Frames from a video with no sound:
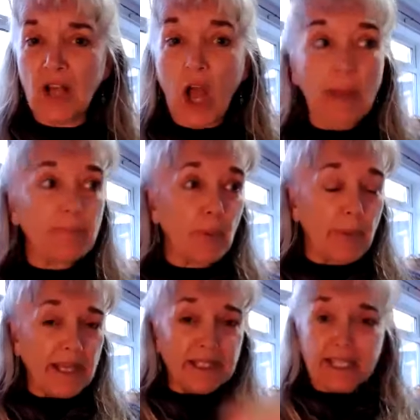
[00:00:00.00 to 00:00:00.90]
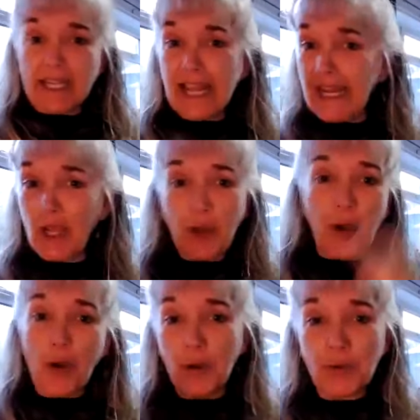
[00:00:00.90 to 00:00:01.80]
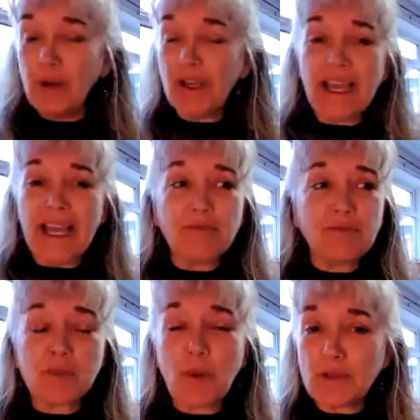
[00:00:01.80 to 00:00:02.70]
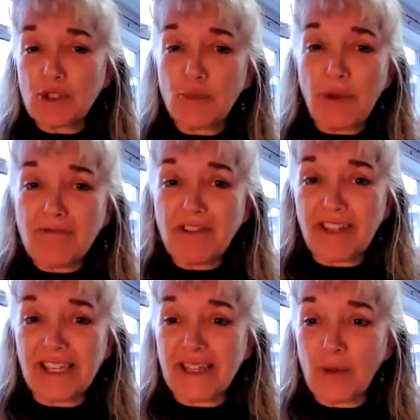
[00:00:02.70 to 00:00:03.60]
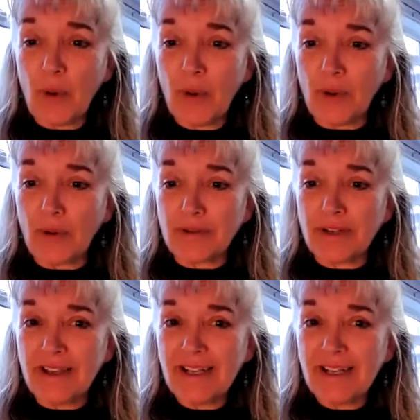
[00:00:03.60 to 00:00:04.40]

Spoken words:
I'm prepared to let it go in response to everything in the world.